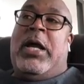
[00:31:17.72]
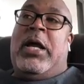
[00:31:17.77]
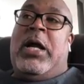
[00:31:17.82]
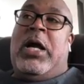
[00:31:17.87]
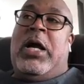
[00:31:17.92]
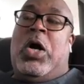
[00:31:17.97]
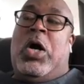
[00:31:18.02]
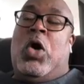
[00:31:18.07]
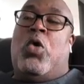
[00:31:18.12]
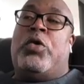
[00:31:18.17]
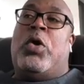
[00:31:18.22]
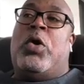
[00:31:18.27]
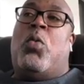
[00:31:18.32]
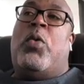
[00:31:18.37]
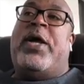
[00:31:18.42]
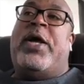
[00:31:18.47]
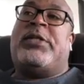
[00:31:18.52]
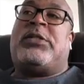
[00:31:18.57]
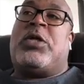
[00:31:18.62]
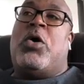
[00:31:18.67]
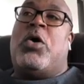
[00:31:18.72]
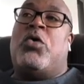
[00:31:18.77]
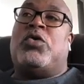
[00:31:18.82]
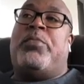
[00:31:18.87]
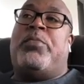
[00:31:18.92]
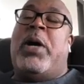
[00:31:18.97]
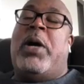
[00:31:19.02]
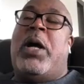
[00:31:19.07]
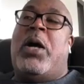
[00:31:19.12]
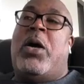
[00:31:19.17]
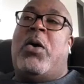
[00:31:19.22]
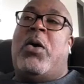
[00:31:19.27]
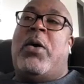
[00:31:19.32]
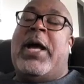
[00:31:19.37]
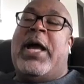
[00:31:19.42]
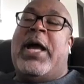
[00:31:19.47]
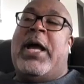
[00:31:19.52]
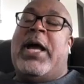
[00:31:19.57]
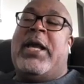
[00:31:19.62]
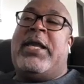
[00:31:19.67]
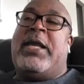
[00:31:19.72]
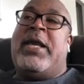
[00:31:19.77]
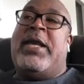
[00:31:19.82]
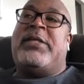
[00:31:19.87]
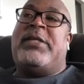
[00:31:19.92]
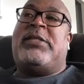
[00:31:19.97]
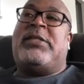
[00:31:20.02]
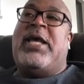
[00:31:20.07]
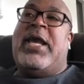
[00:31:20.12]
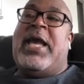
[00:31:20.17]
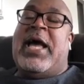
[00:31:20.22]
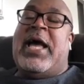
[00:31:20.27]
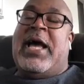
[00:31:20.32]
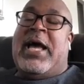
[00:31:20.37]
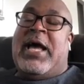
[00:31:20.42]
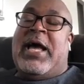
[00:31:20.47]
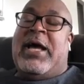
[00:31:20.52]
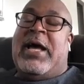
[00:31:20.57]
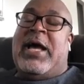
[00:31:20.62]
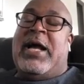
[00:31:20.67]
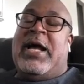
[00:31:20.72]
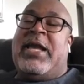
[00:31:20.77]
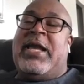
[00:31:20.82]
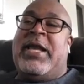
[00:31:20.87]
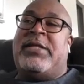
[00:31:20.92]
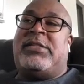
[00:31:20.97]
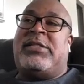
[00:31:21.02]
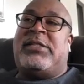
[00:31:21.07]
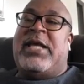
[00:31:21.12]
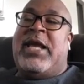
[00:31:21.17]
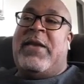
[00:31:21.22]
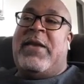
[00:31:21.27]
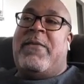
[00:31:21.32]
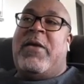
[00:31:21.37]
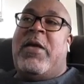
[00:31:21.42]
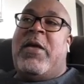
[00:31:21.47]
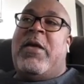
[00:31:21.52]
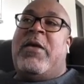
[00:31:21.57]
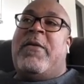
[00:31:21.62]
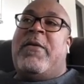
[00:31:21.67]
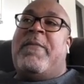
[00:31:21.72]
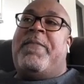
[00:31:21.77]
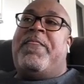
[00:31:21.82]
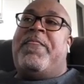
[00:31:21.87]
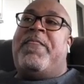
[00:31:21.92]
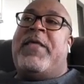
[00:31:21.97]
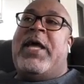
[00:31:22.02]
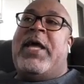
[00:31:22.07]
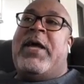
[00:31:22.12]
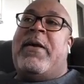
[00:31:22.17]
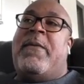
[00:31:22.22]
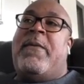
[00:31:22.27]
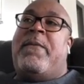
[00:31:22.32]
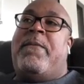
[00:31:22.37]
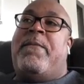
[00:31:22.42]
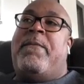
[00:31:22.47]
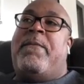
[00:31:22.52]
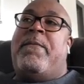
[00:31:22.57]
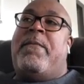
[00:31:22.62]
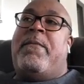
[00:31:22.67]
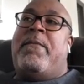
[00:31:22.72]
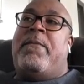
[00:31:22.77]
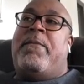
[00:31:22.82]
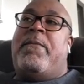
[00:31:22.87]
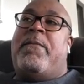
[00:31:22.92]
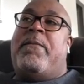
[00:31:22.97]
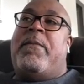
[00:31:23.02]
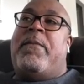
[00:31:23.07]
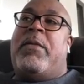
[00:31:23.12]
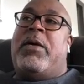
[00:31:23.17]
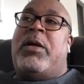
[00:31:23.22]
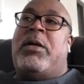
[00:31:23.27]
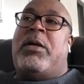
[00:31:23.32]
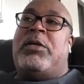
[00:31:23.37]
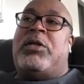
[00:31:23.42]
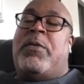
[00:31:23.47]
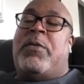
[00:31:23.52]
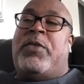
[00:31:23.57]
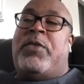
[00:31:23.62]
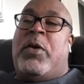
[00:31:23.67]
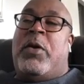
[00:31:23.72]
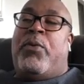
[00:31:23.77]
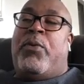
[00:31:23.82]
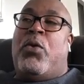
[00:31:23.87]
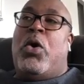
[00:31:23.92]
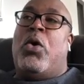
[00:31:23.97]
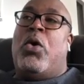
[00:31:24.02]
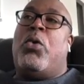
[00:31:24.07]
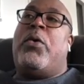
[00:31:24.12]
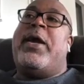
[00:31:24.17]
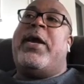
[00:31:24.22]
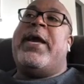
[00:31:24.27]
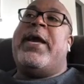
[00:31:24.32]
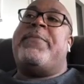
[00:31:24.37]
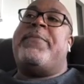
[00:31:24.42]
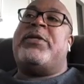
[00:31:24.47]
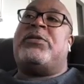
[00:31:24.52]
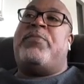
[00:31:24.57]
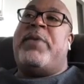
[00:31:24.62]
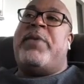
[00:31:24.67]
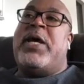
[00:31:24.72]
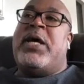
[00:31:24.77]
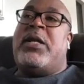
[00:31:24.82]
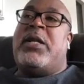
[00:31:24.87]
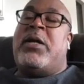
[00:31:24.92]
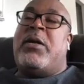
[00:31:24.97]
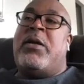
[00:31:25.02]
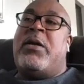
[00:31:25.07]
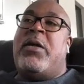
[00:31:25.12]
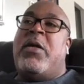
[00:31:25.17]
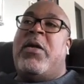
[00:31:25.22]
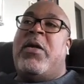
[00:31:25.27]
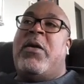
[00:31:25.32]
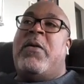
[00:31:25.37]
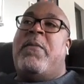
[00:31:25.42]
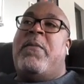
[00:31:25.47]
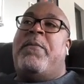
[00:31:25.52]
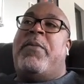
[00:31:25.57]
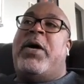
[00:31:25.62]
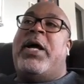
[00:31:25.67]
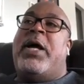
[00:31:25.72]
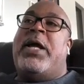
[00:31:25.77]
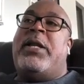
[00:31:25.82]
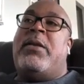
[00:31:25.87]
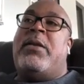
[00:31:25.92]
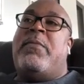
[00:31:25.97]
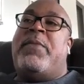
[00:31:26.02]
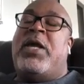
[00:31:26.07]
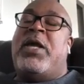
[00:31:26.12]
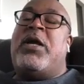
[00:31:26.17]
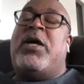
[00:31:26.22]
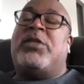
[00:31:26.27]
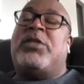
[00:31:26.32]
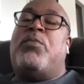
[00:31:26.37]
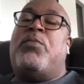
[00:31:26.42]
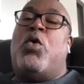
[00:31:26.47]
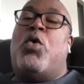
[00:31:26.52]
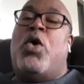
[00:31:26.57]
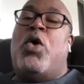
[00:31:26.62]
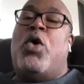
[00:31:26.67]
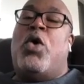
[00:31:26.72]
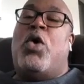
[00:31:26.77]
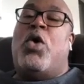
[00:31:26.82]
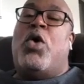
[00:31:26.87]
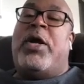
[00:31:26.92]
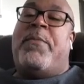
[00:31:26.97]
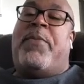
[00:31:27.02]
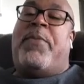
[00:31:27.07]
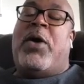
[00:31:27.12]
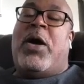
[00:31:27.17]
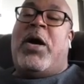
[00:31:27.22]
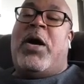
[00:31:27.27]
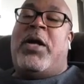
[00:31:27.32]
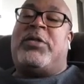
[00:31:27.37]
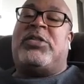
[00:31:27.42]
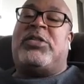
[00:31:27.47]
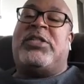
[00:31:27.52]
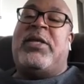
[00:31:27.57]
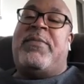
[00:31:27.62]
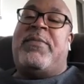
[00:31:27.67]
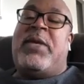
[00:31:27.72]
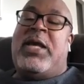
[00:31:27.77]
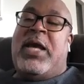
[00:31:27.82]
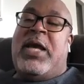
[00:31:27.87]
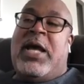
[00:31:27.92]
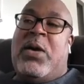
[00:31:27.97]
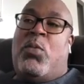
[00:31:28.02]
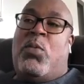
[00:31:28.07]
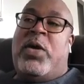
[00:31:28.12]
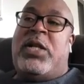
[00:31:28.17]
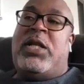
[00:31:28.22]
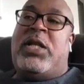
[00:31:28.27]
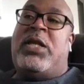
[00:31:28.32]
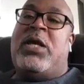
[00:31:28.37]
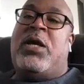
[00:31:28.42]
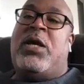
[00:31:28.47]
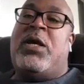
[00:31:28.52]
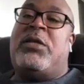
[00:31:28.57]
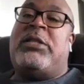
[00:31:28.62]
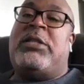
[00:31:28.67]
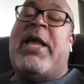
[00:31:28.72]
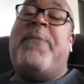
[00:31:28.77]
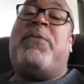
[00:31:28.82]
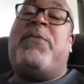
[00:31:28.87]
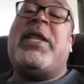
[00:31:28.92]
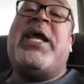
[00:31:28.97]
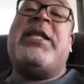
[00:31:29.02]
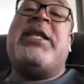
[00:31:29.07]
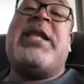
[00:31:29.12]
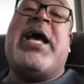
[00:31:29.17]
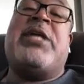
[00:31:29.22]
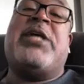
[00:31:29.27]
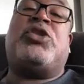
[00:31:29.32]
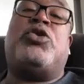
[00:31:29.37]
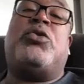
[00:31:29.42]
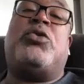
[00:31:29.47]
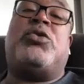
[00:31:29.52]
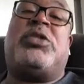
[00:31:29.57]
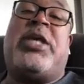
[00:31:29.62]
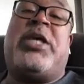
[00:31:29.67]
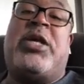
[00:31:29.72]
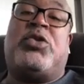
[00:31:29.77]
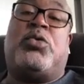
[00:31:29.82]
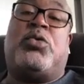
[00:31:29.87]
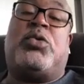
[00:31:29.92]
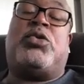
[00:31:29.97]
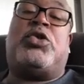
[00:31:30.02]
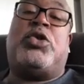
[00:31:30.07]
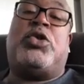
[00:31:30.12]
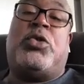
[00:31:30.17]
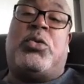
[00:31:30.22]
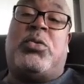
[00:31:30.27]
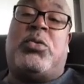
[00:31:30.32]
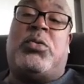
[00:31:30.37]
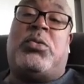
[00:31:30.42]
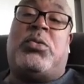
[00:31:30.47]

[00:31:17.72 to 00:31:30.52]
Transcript: the West Coast ball, I can't say I can't say that the program is better. But because Morgan Park, Simeon, Whitney Young, they play national schedules too.